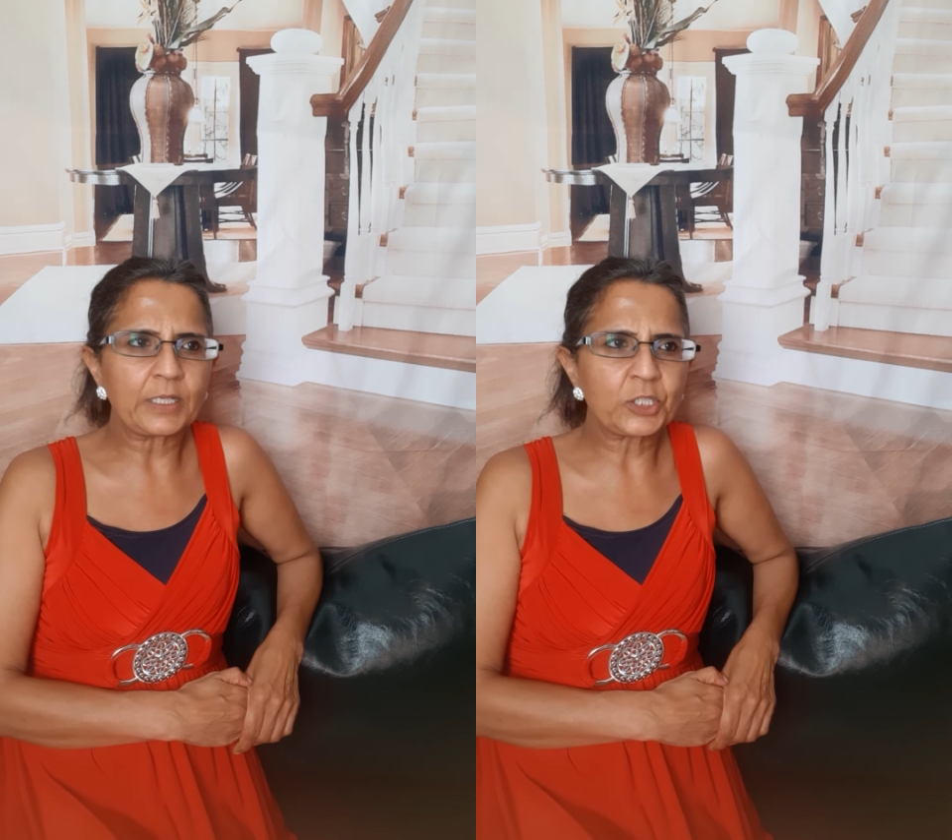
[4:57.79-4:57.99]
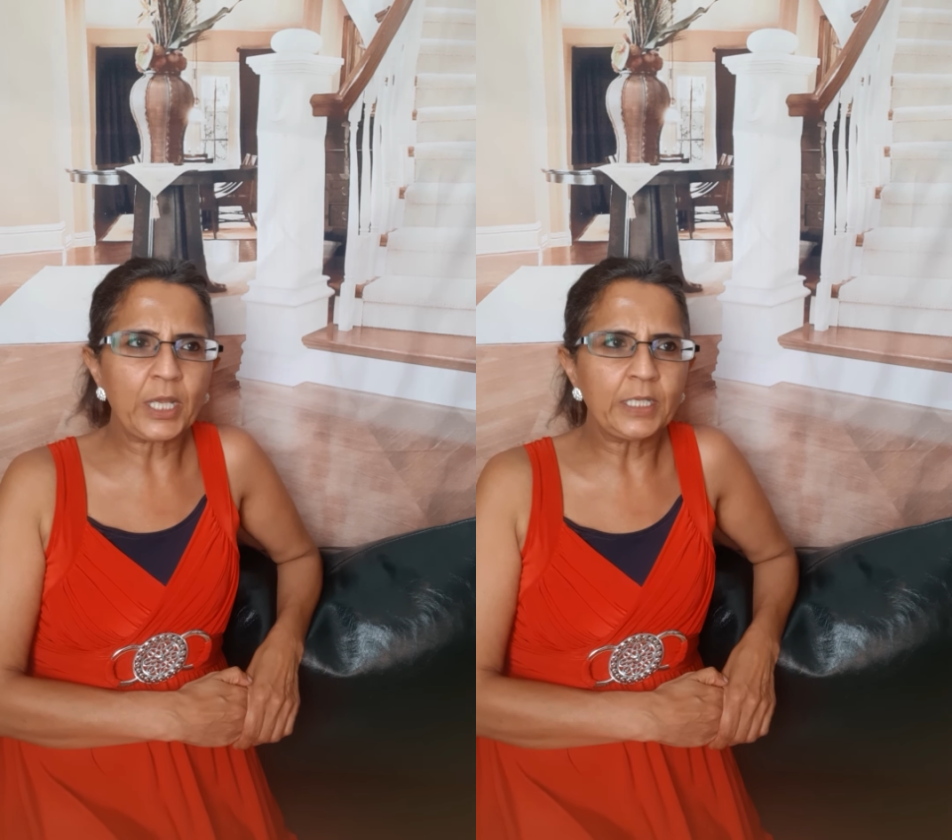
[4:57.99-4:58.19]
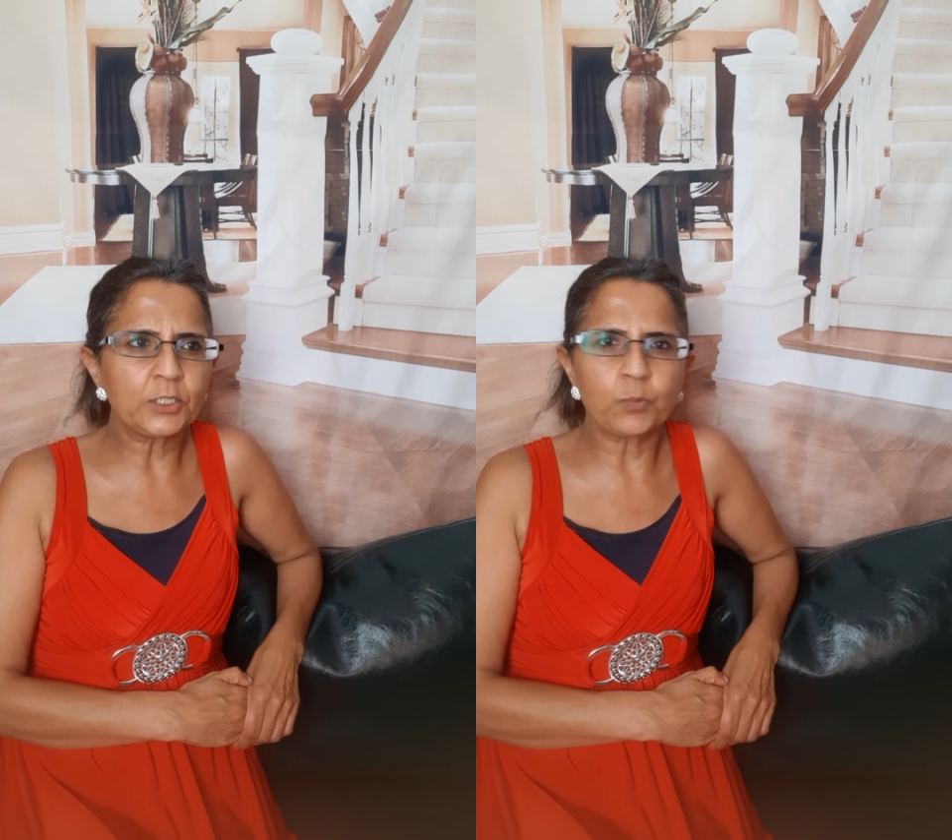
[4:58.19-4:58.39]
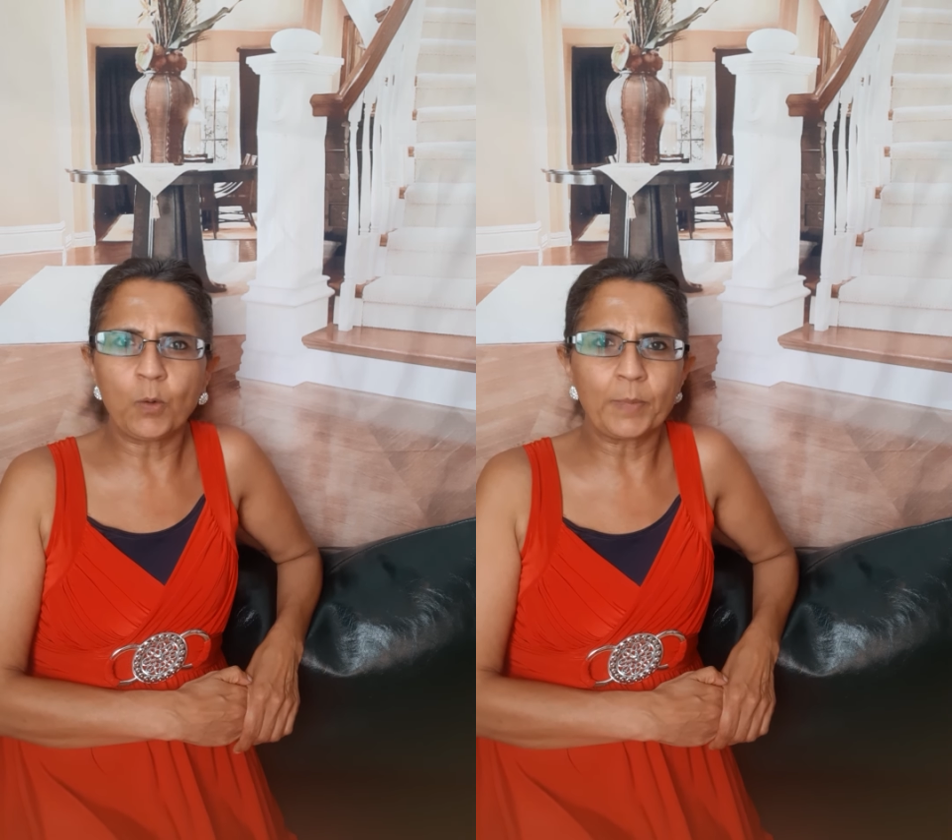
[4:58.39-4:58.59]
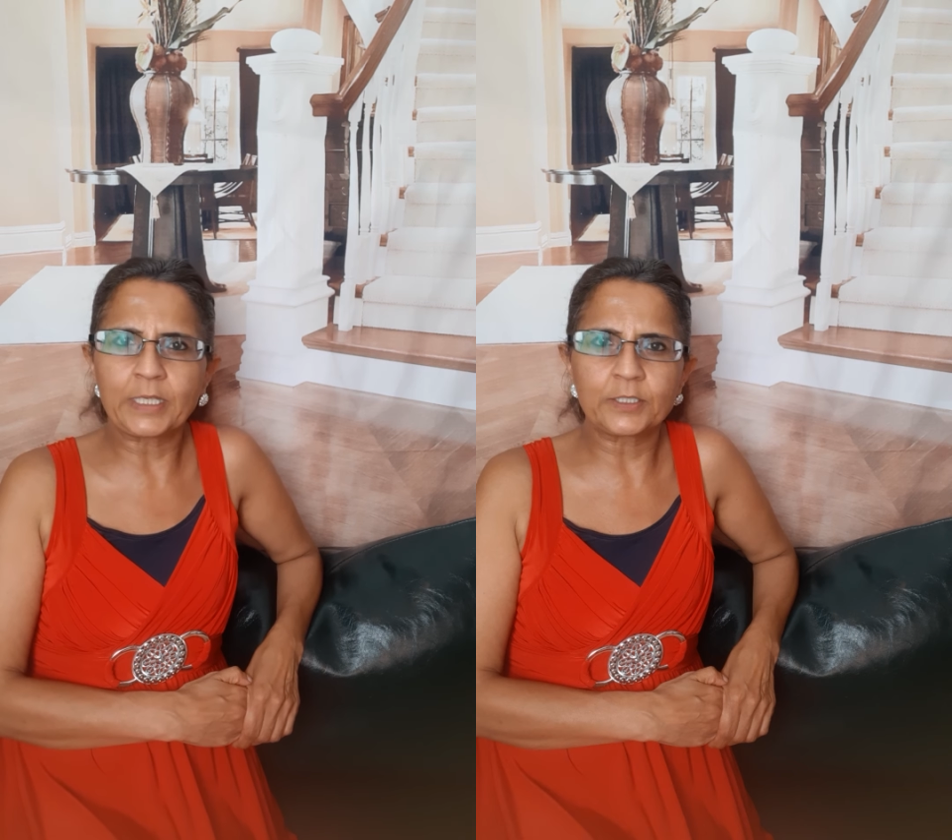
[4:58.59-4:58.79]
change
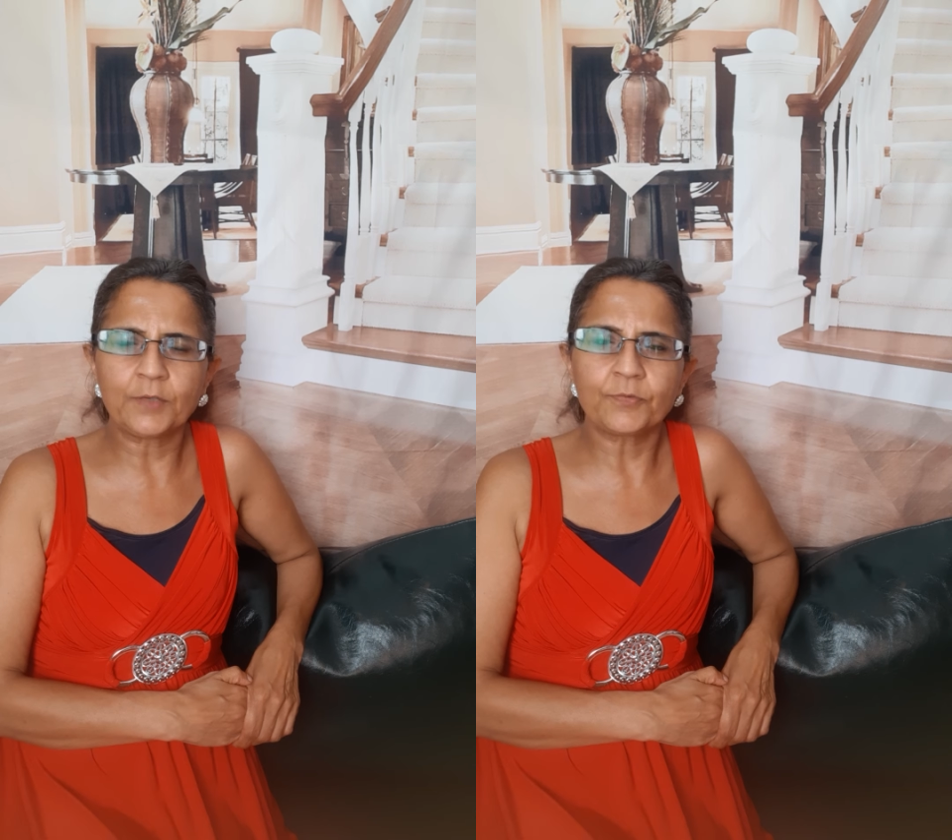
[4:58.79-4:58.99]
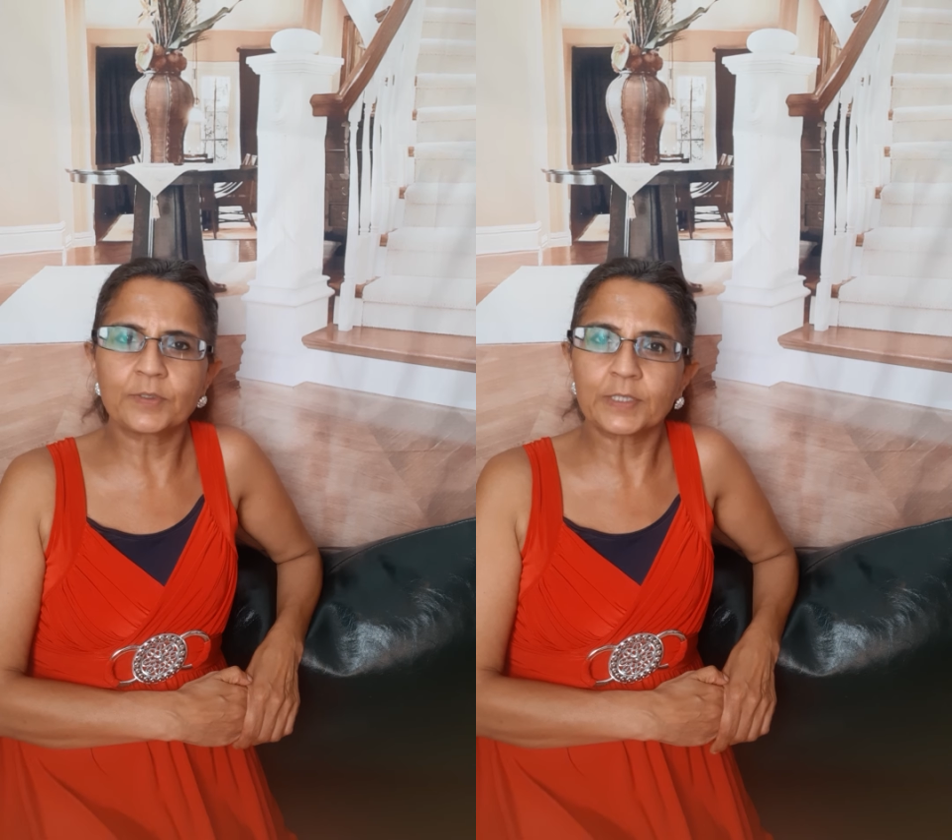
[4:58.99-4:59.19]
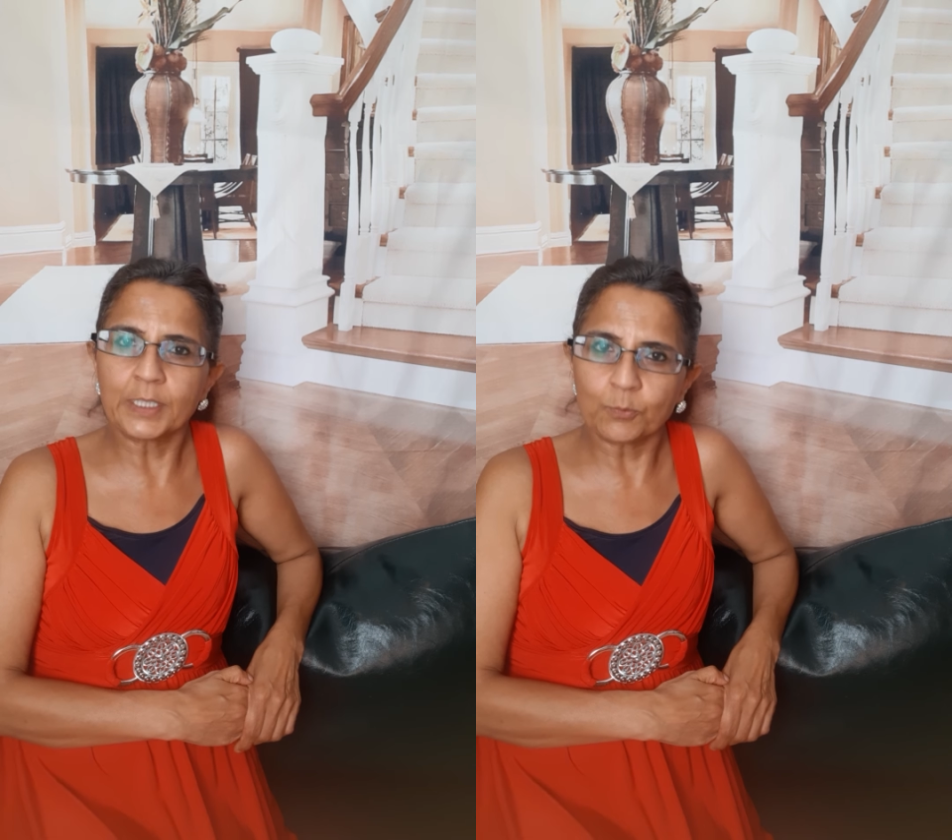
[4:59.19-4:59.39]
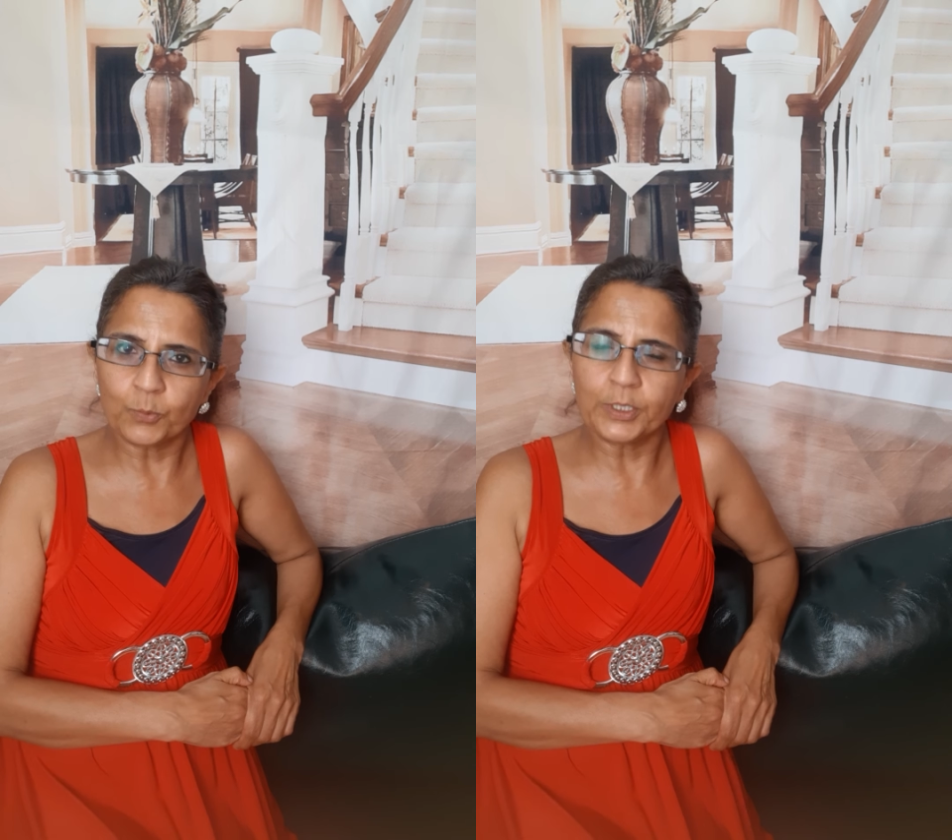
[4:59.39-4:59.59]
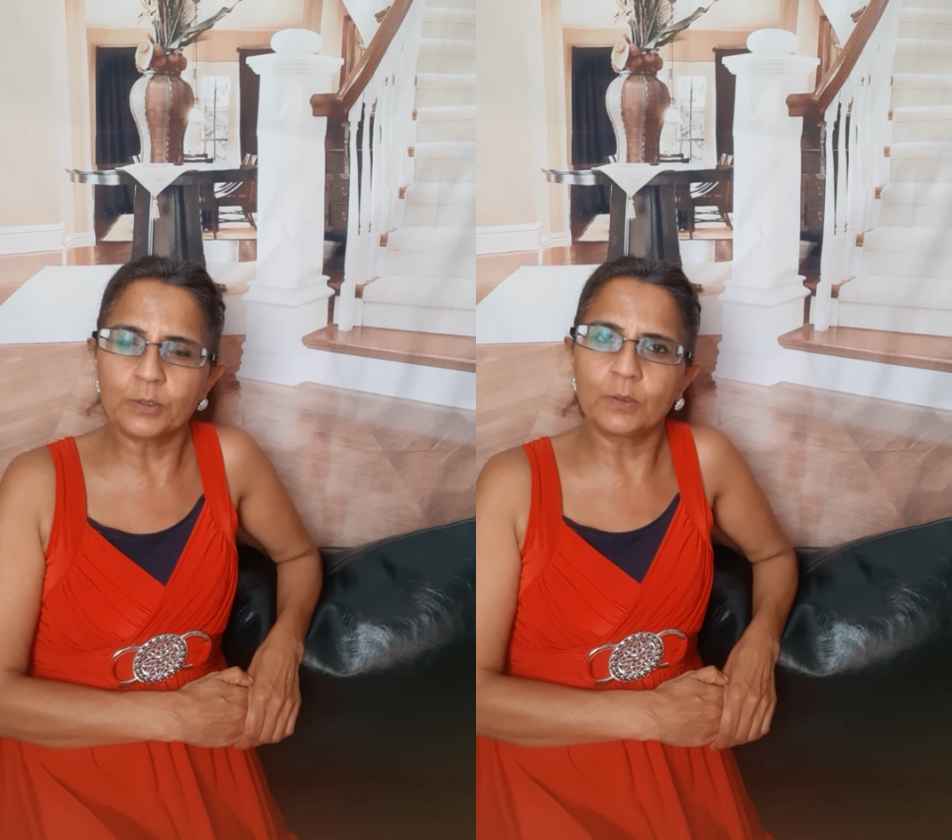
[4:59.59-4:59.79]
won't make a difference. It
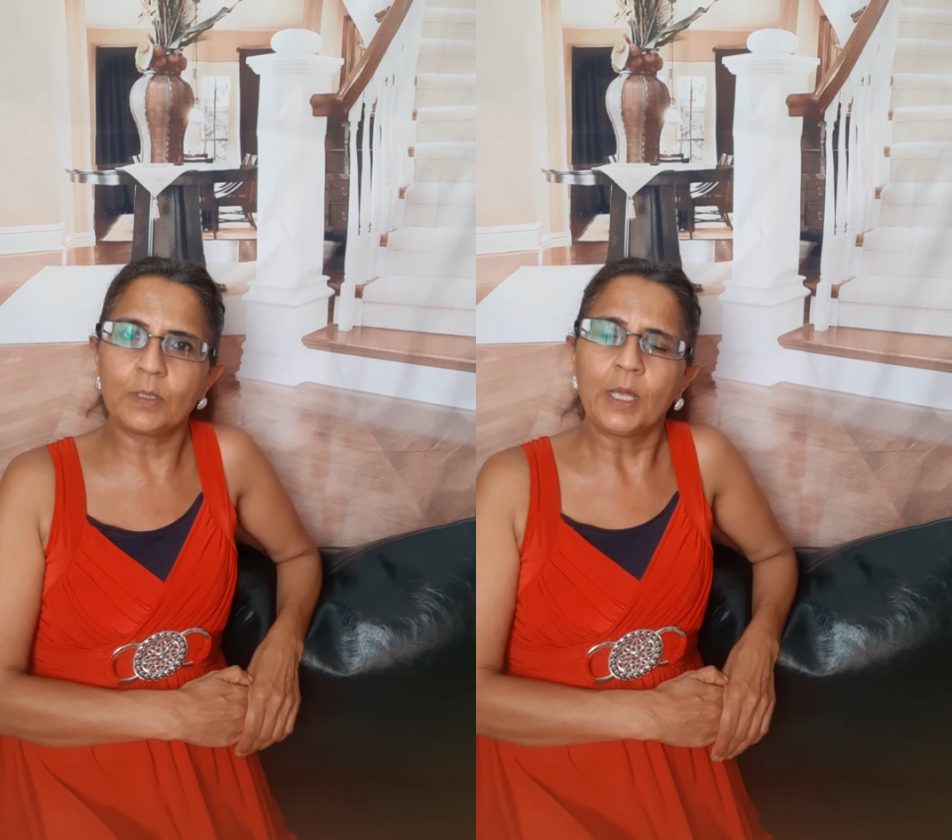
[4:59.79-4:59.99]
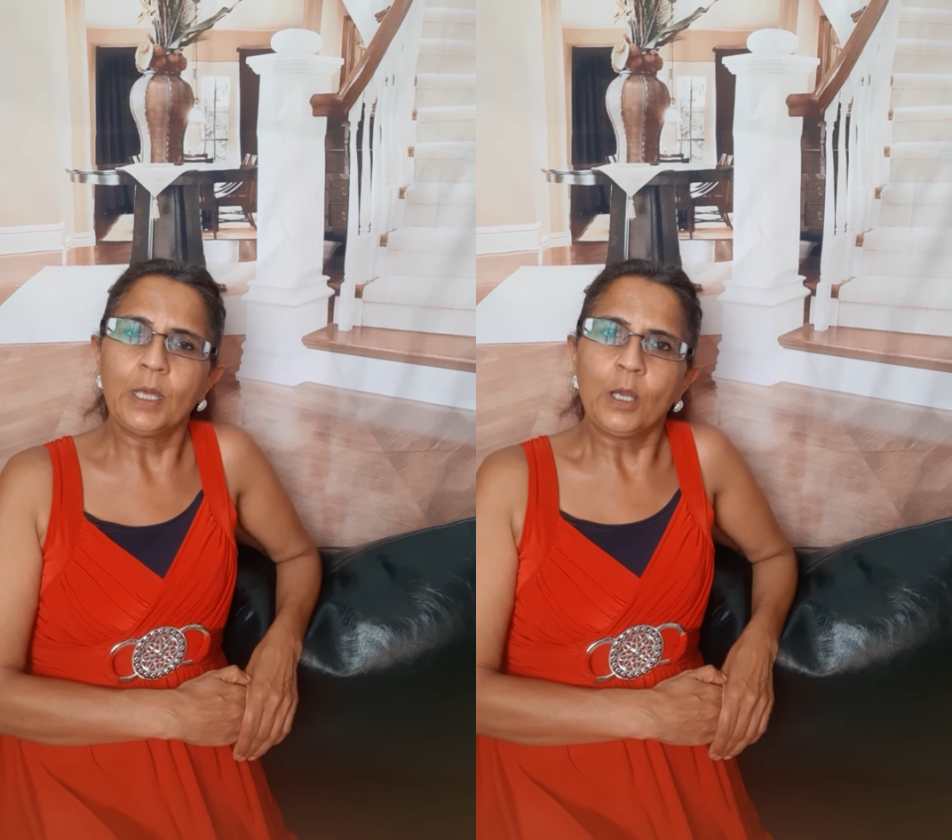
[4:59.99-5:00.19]
will.